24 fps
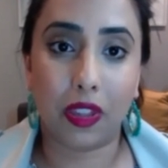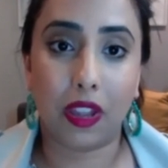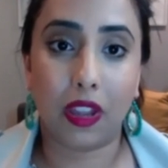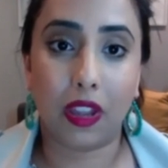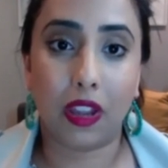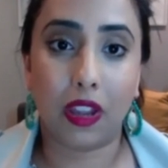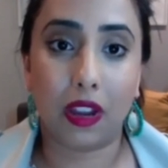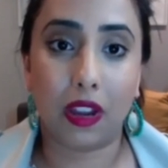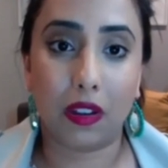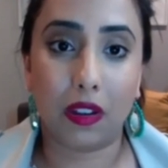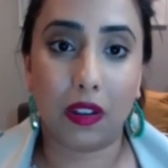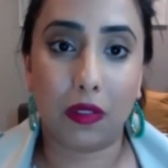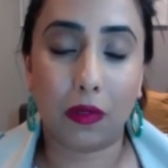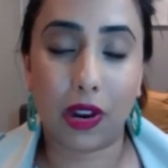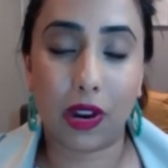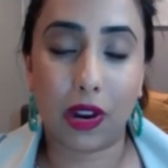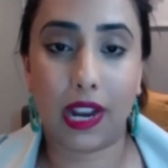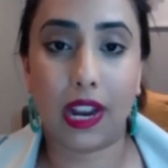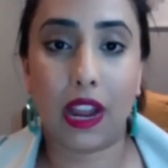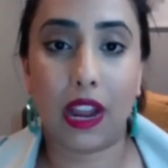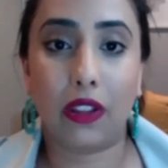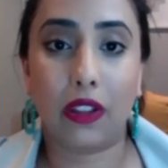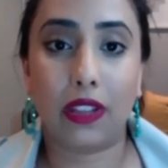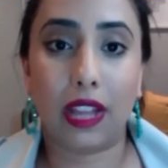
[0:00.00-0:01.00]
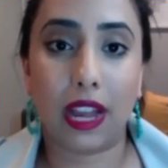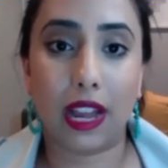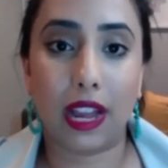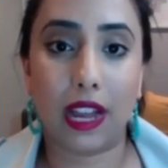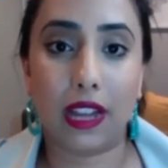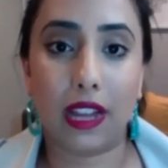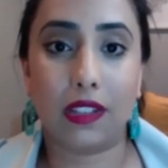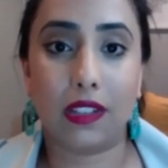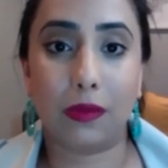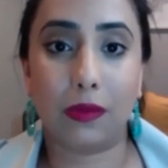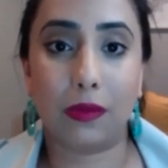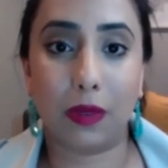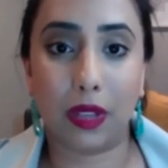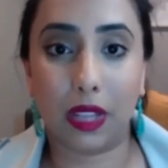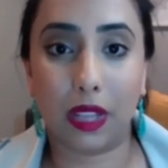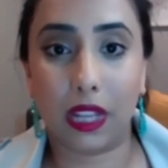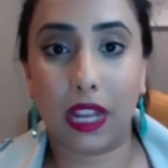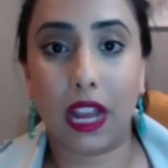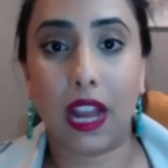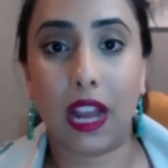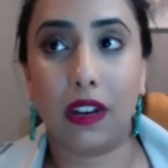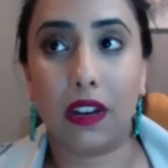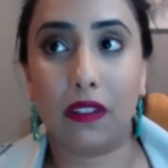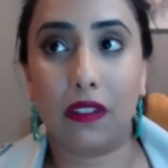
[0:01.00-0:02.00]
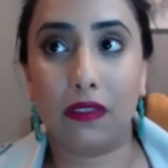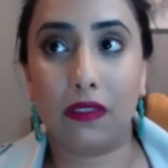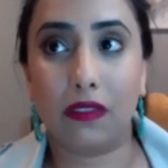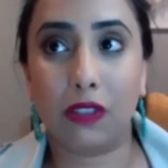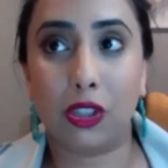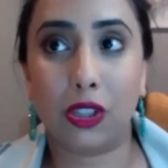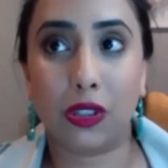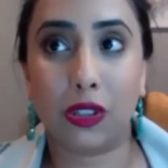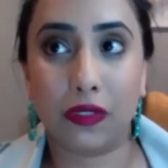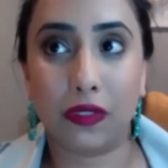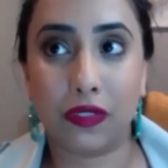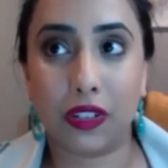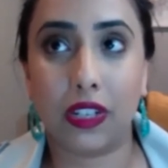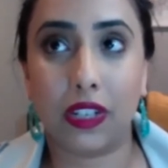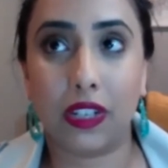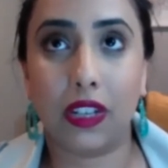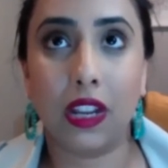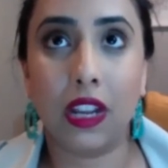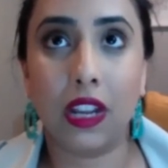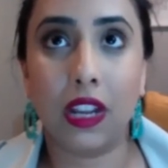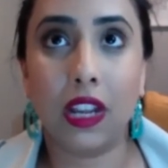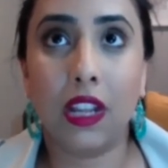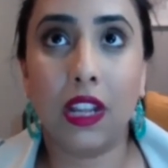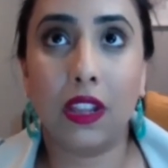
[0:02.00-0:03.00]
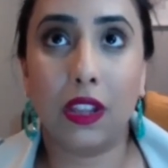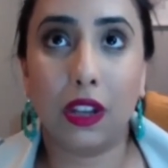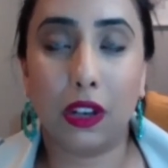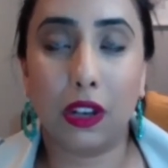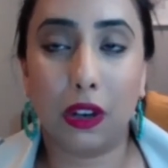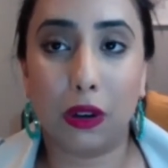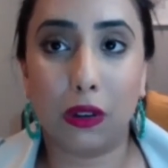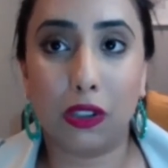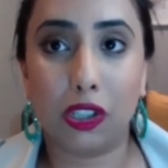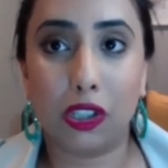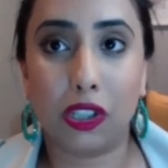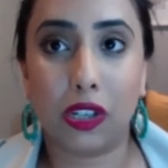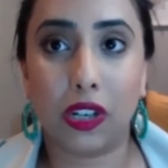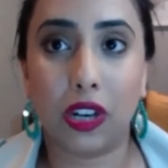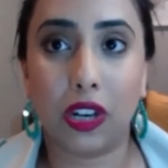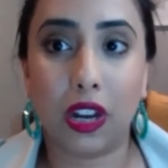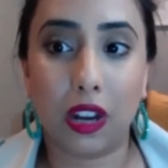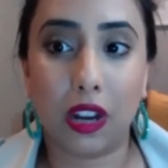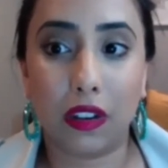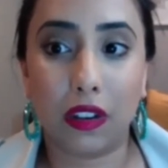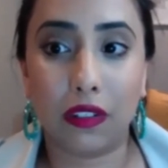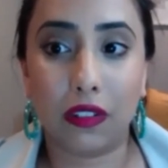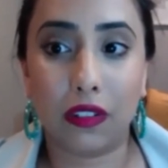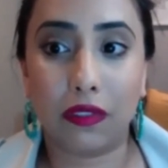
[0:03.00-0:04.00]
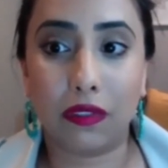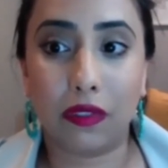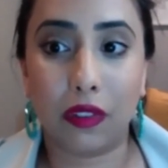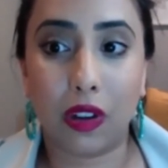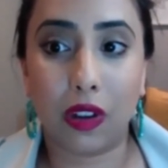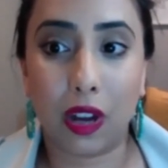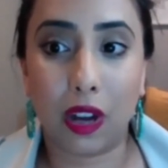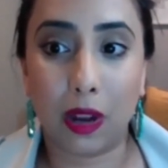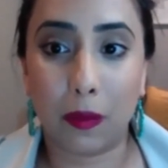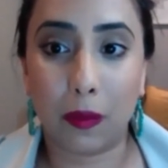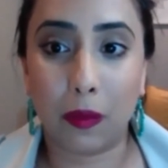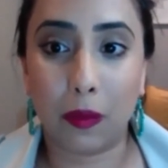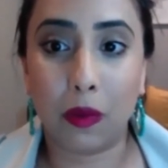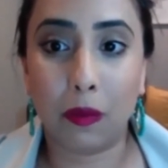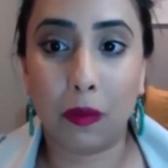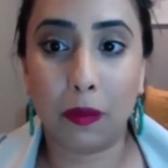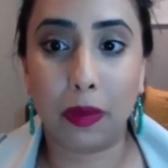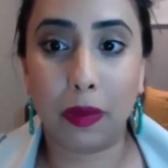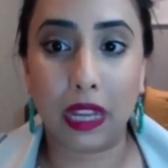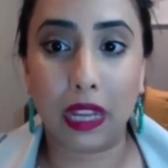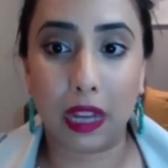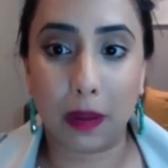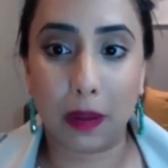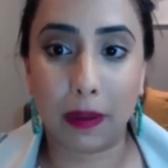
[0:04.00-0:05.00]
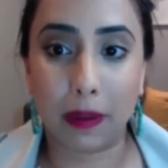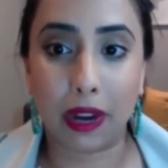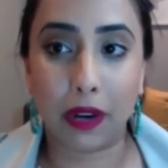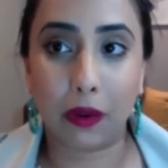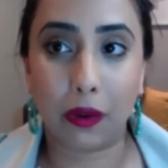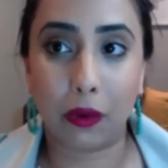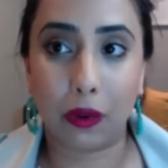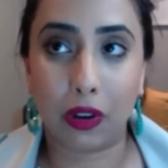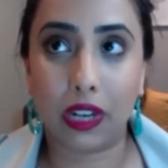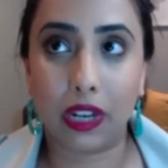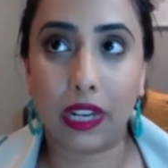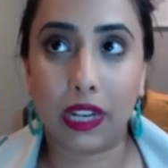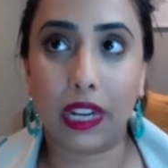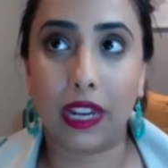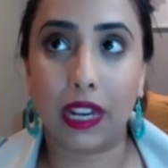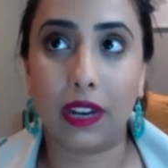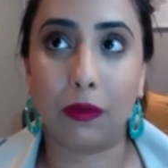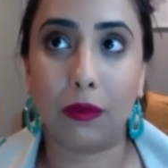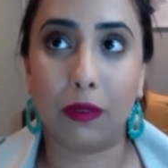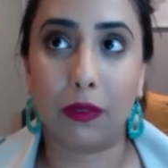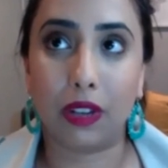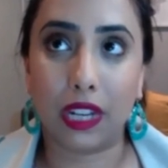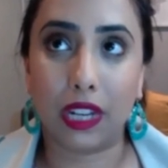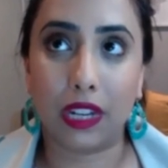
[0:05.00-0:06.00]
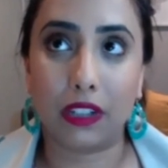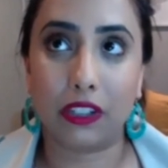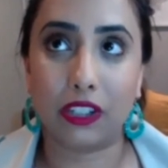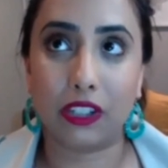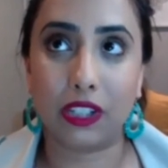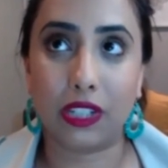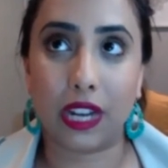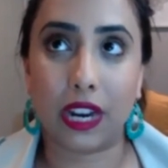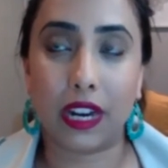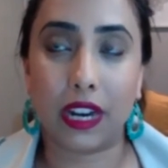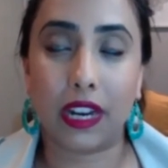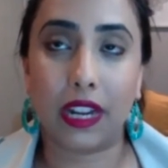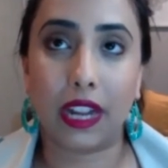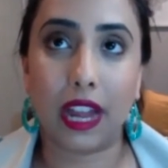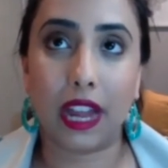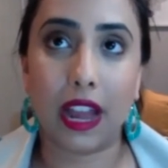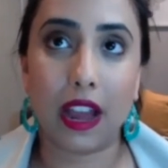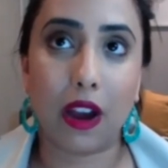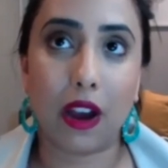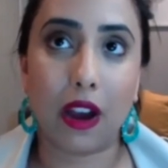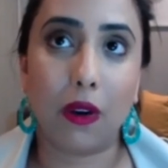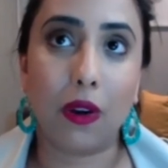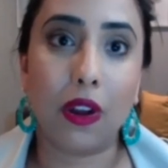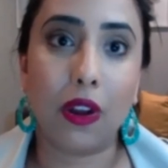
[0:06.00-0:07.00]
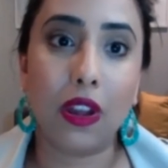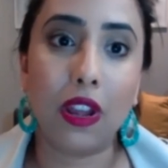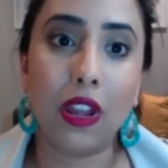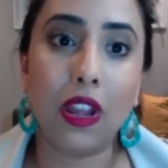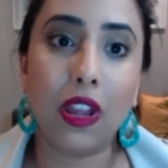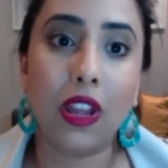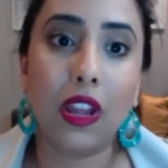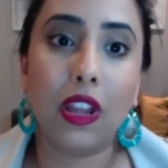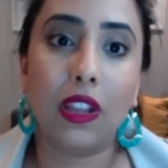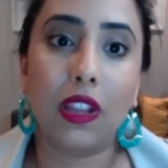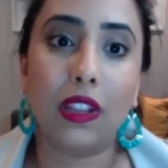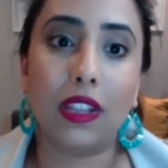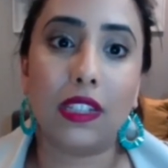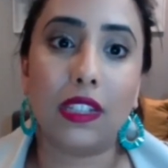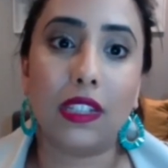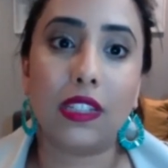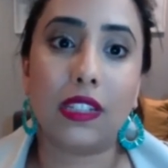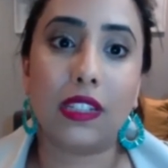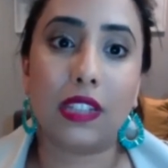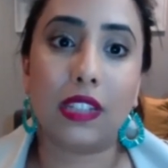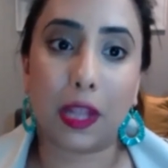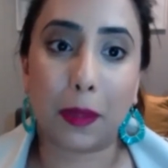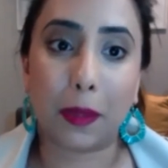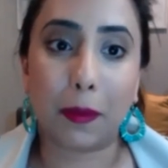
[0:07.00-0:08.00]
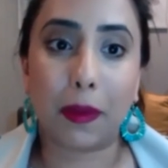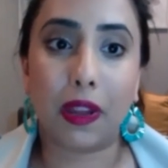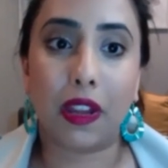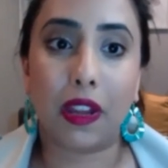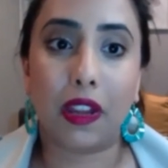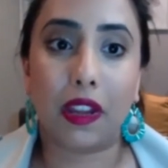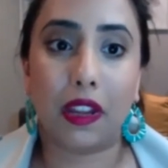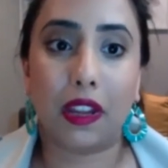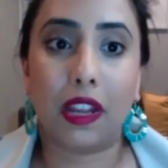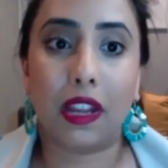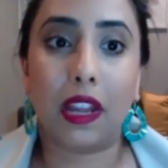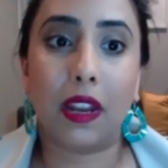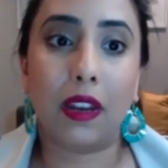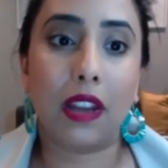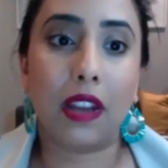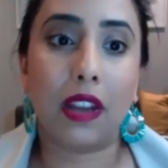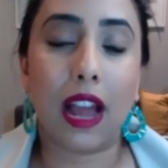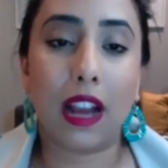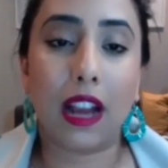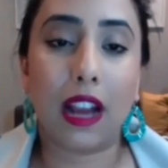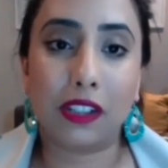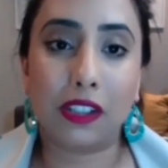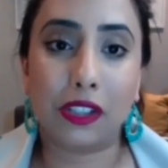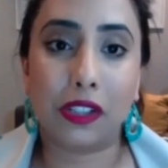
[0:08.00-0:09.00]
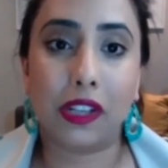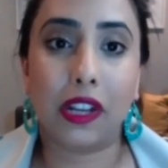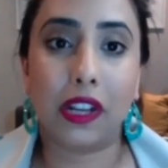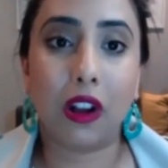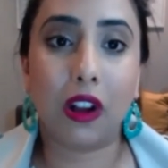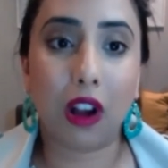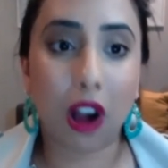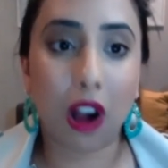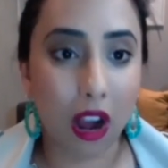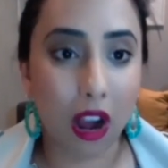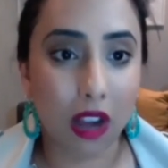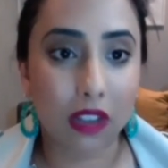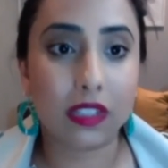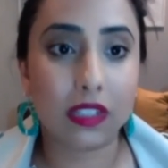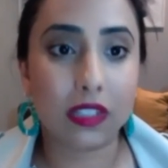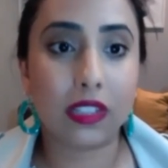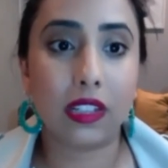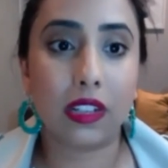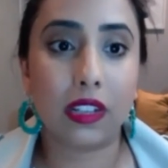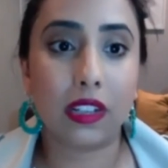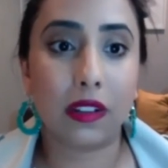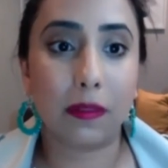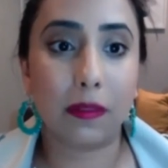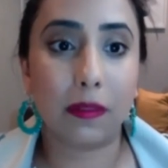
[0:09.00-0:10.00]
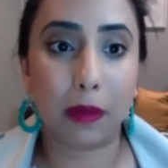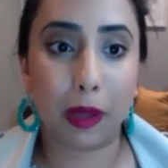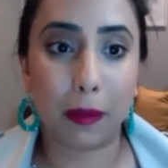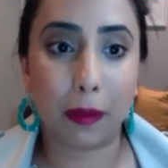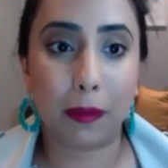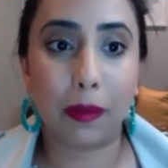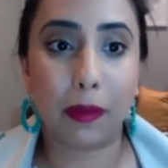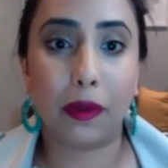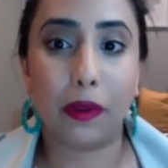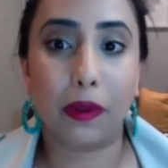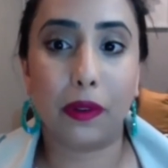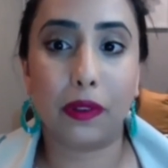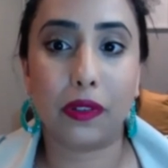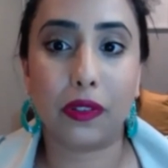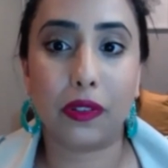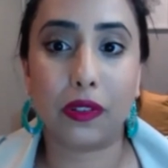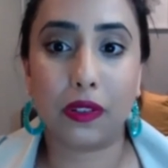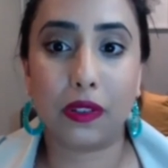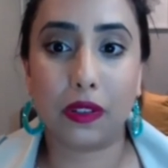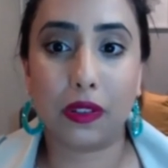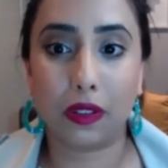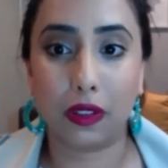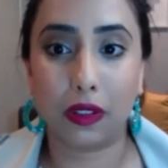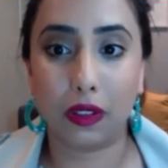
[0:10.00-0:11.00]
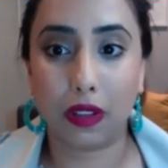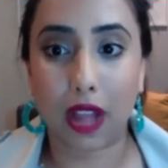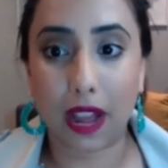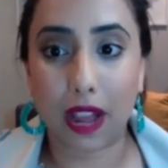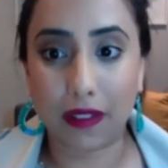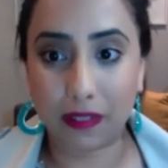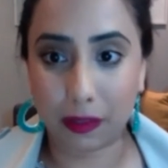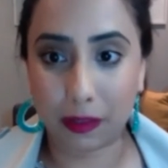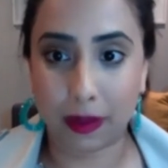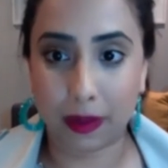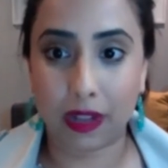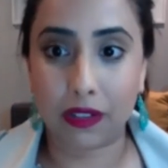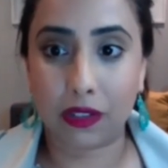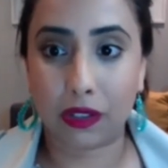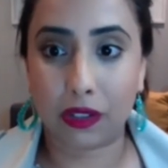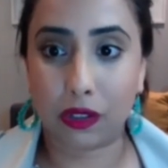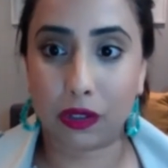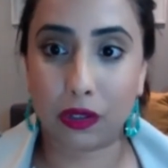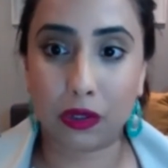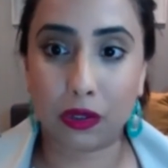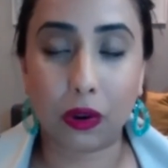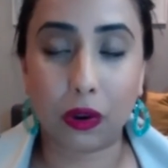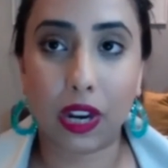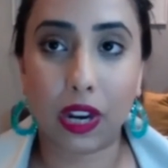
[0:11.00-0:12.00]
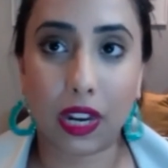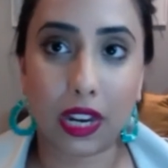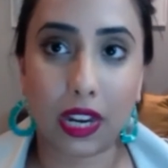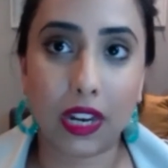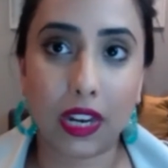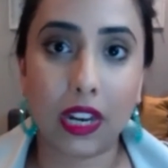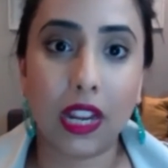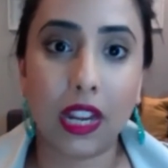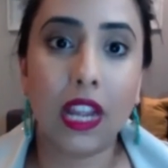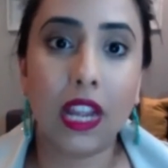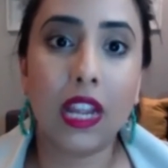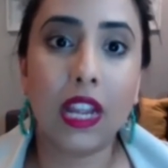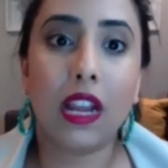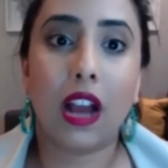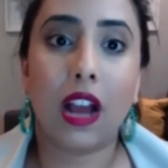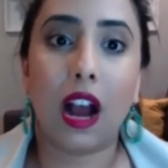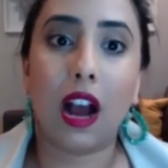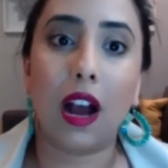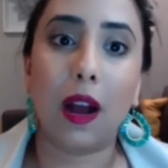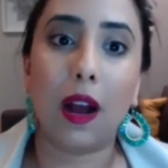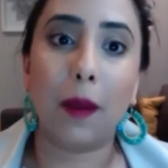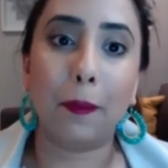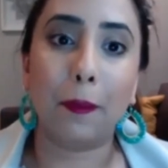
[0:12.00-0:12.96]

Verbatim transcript: uh, right now that has really kind of shifted the notion of um, being a minority and really understanding how the stigma can actually cause people's lifespans to shorten uh,